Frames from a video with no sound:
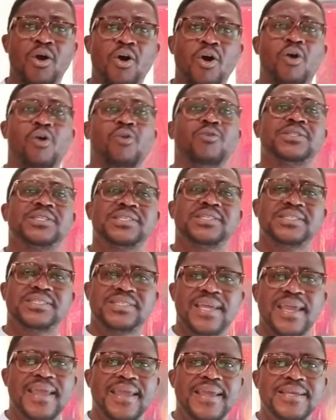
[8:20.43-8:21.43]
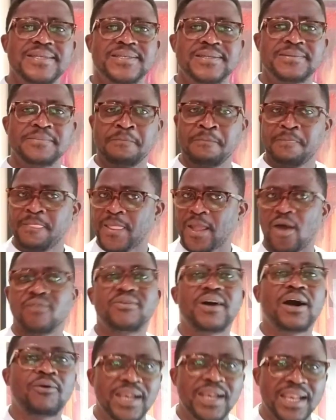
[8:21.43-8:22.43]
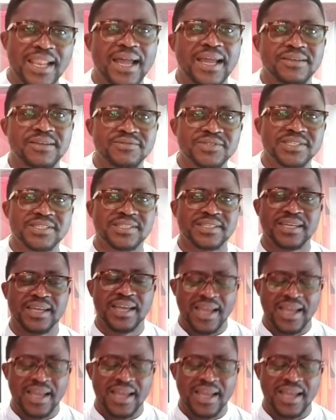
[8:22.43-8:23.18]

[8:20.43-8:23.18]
all the days of our lives.